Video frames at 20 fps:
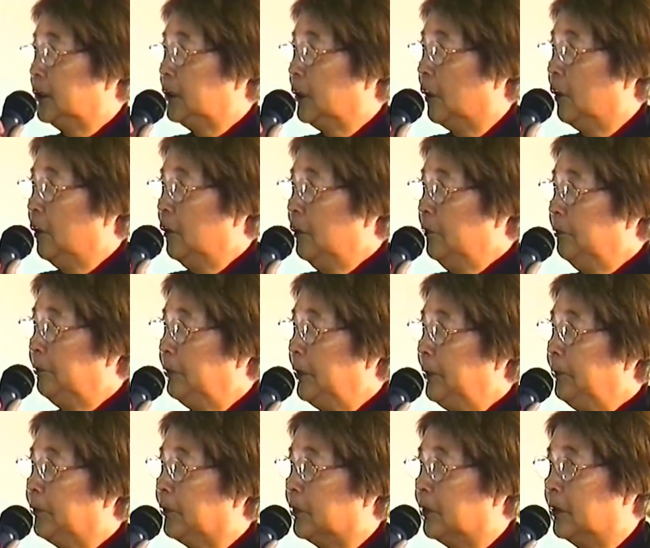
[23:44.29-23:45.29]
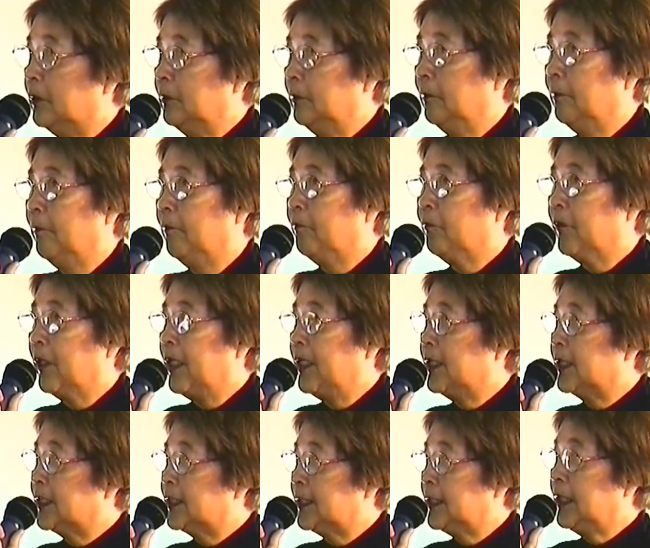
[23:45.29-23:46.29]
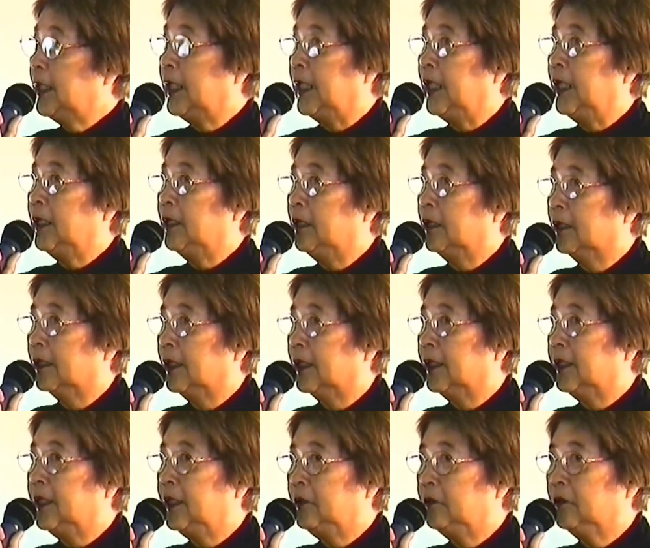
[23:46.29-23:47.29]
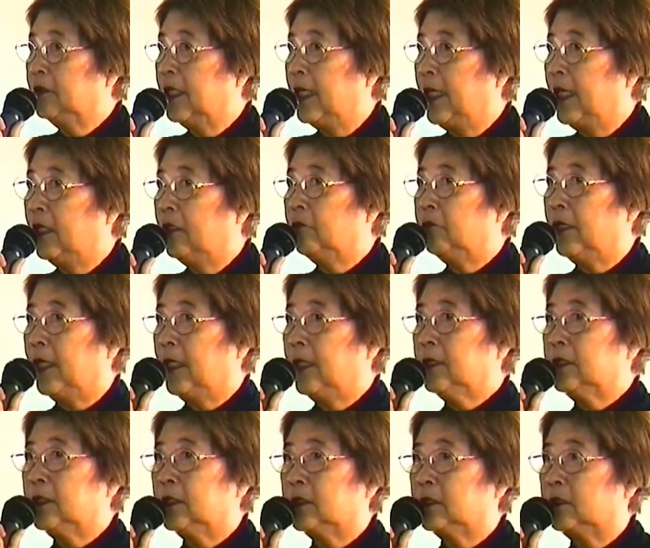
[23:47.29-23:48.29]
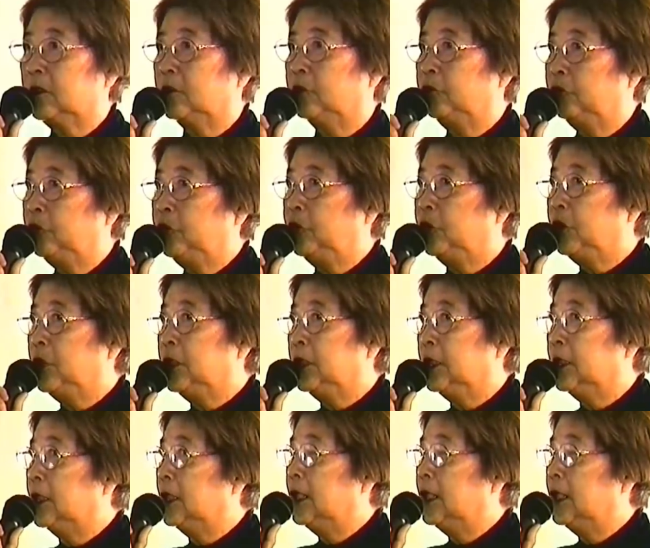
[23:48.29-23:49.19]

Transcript: so people in a city that didn't have access to food